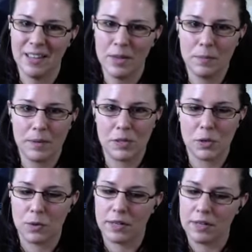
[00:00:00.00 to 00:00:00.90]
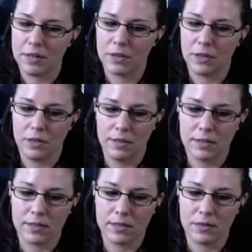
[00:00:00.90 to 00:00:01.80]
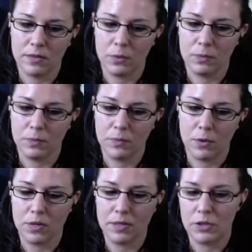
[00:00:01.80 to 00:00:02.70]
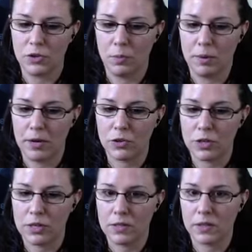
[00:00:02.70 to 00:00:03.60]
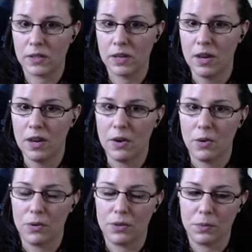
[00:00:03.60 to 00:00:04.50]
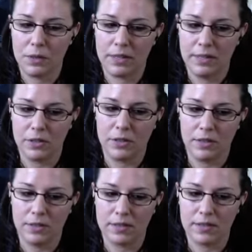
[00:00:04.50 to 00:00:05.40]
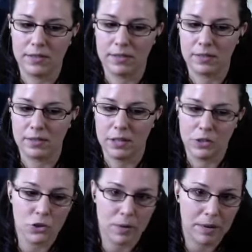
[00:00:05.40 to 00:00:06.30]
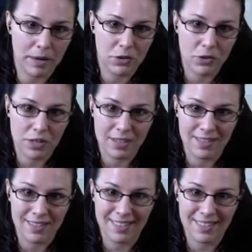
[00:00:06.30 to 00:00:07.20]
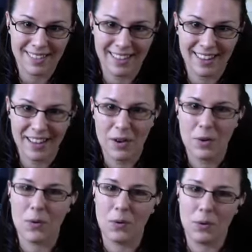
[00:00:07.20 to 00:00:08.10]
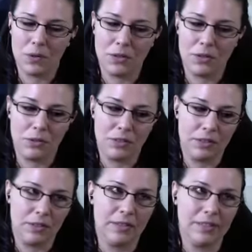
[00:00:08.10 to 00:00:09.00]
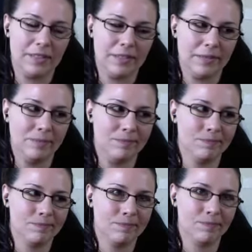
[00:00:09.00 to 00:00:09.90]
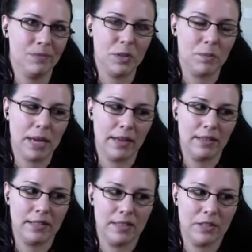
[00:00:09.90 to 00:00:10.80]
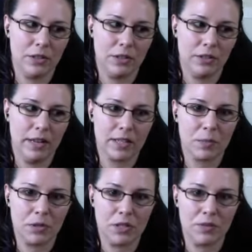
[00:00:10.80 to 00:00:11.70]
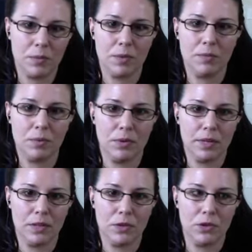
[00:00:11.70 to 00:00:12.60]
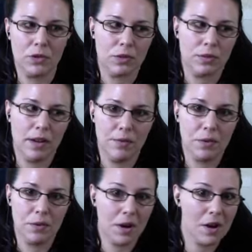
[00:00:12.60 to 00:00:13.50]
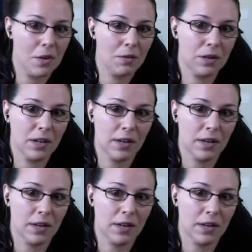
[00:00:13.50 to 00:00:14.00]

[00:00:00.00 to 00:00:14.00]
because you're working across organizational boundaries, or you're working across country boundaries, or you're dependent on expertise from people that you just don't have authority over.